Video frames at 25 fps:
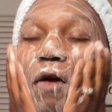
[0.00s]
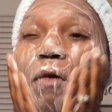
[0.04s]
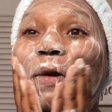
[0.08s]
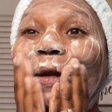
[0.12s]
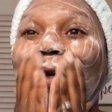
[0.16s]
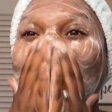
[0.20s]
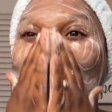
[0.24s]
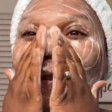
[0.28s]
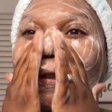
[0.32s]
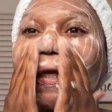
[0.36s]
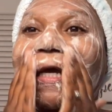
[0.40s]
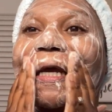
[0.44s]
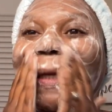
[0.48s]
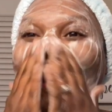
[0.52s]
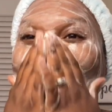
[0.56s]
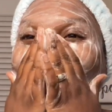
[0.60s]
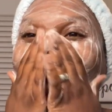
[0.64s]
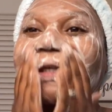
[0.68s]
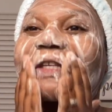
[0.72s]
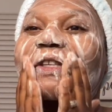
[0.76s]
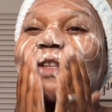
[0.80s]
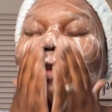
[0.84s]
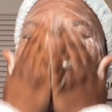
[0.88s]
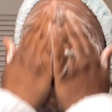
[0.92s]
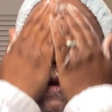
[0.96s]
reset
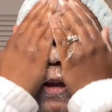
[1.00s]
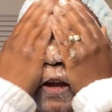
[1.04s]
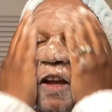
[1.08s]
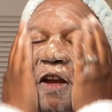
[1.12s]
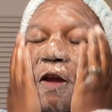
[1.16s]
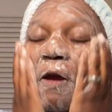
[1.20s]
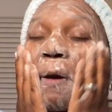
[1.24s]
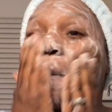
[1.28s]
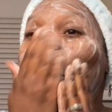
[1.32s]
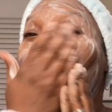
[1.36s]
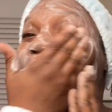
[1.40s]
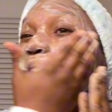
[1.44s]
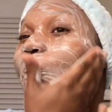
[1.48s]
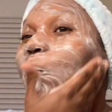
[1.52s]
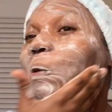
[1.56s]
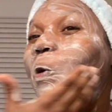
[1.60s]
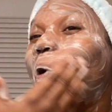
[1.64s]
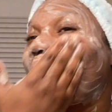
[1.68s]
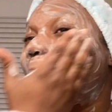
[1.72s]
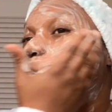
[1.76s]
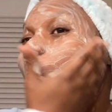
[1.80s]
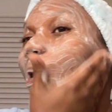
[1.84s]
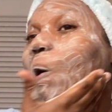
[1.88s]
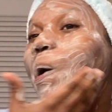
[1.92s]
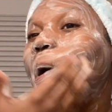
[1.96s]
yesterday.
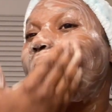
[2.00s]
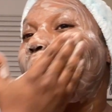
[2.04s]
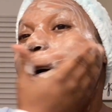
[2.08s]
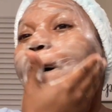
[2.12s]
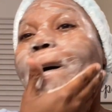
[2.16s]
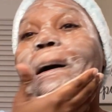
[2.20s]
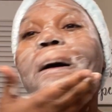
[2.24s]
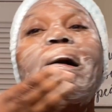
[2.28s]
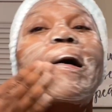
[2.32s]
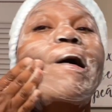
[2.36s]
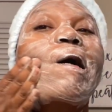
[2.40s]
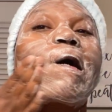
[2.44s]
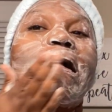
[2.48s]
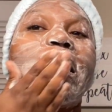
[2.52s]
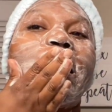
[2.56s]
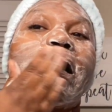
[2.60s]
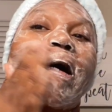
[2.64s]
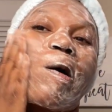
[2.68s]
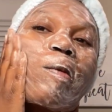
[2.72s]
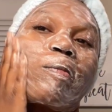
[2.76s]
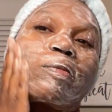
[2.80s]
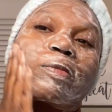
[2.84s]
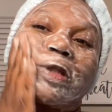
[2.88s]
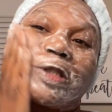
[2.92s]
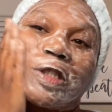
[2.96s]

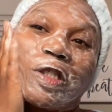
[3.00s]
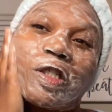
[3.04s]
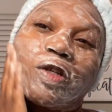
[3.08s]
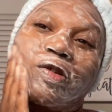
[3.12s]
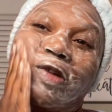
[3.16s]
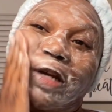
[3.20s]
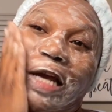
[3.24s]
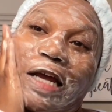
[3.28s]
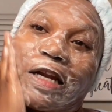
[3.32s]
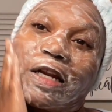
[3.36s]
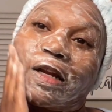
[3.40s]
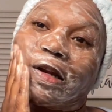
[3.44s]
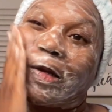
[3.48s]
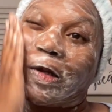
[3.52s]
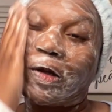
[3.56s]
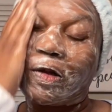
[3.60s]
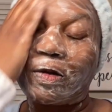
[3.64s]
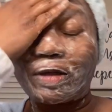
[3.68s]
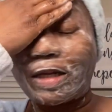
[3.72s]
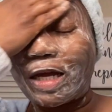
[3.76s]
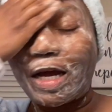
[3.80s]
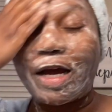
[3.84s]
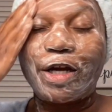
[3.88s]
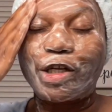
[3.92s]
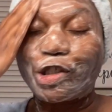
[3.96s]
Um, still got a little
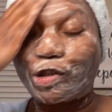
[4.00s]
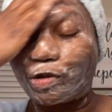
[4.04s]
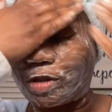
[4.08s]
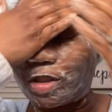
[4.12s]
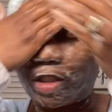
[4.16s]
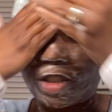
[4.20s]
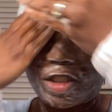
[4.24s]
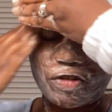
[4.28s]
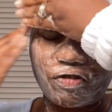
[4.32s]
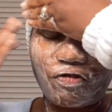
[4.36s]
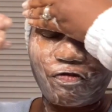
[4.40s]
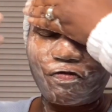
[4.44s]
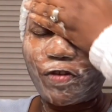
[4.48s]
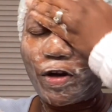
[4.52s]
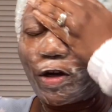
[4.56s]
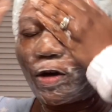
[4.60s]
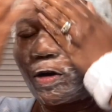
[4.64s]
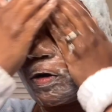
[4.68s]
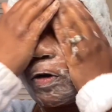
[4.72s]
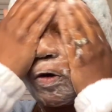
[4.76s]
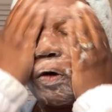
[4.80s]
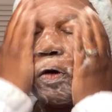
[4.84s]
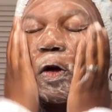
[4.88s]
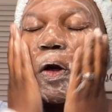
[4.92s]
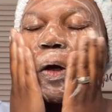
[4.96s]
laundry to
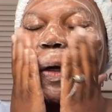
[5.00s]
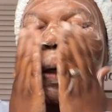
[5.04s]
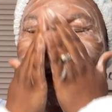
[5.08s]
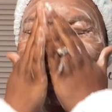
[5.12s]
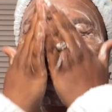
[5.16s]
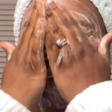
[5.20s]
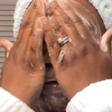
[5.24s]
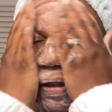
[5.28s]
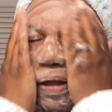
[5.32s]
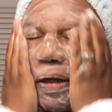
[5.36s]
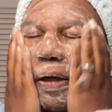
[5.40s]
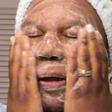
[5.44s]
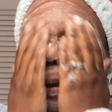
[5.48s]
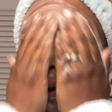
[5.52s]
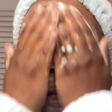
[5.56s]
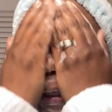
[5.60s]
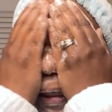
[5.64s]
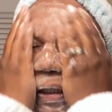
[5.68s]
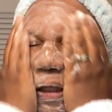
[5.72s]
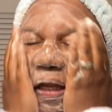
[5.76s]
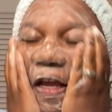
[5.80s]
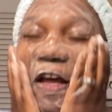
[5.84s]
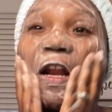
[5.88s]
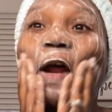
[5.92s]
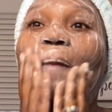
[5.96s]
fold and everything like
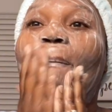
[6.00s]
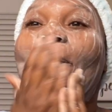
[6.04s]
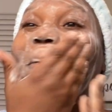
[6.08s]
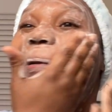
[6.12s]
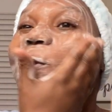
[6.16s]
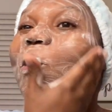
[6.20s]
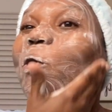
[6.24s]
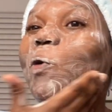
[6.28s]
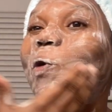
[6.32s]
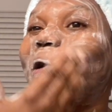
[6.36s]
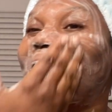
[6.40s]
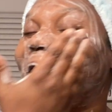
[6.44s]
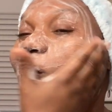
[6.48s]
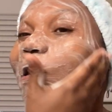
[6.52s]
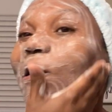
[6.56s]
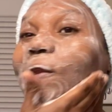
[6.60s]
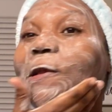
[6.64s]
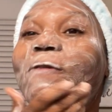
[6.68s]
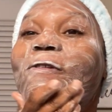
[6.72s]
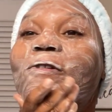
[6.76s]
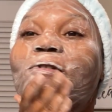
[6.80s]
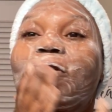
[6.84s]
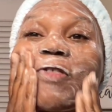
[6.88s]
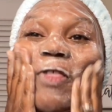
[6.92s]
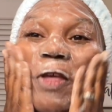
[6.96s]
that. I'm gonna go ahead
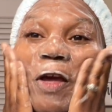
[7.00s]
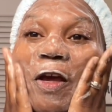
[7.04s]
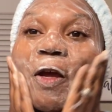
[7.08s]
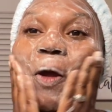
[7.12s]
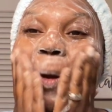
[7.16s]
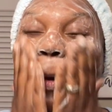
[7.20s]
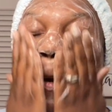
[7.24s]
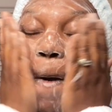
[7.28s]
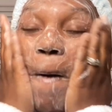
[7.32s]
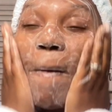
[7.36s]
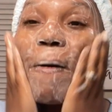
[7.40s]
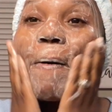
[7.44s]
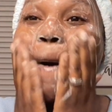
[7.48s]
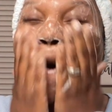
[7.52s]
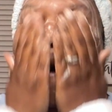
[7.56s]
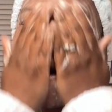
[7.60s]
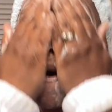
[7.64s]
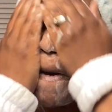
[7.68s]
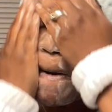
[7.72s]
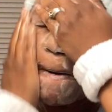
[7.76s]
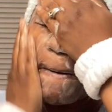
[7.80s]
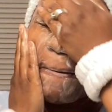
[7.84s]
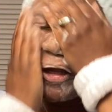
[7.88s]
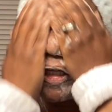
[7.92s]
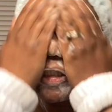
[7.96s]
and do that
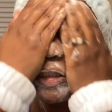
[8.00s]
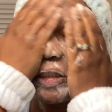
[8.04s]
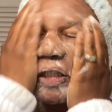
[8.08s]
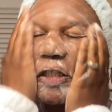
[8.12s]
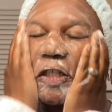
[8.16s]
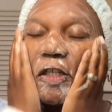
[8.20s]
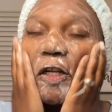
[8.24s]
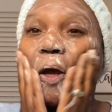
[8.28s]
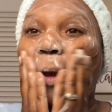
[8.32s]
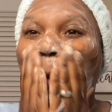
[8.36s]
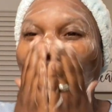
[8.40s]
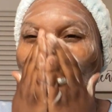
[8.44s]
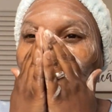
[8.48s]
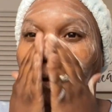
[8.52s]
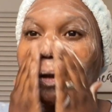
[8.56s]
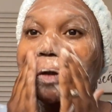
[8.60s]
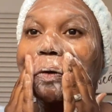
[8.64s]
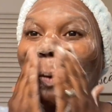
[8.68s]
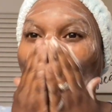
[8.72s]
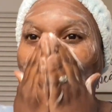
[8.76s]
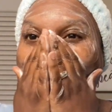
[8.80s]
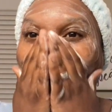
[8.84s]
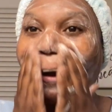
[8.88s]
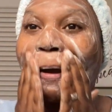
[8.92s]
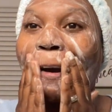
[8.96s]
today as
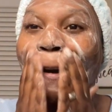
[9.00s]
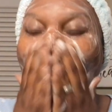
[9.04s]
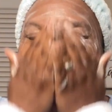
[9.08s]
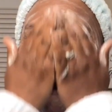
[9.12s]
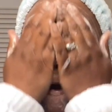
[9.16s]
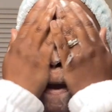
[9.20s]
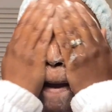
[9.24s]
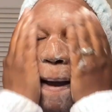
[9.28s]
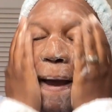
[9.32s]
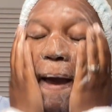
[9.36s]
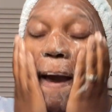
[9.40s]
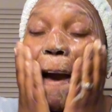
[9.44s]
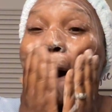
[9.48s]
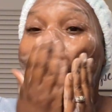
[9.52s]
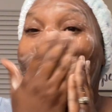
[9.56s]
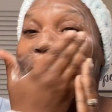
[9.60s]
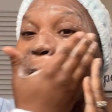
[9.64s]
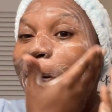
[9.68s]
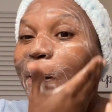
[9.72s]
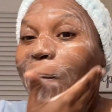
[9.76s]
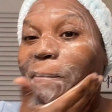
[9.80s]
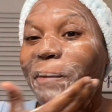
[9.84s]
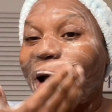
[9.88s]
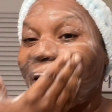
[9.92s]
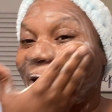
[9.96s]
well.
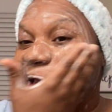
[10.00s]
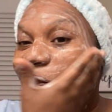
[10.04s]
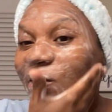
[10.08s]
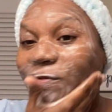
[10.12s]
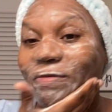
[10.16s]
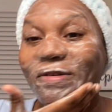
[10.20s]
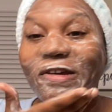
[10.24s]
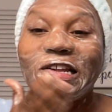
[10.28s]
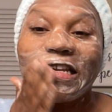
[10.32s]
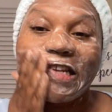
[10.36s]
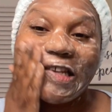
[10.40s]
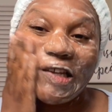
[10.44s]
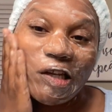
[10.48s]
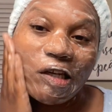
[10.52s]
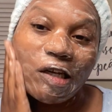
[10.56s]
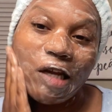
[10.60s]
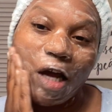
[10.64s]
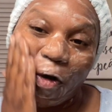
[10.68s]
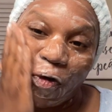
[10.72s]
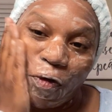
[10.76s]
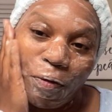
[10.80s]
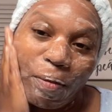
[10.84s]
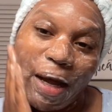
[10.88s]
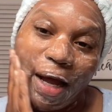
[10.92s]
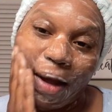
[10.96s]
Um, I even cleaned
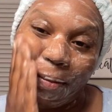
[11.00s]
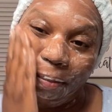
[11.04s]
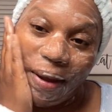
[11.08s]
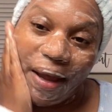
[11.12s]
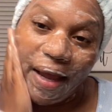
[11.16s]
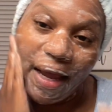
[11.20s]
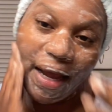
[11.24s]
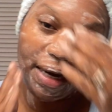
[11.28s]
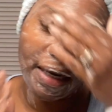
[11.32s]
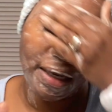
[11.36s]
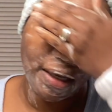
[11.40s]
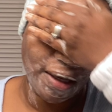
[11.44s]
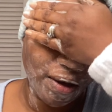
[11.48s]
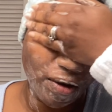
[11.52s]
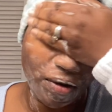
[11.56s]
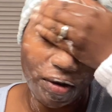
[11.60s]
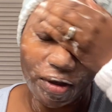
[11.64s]
off my patio,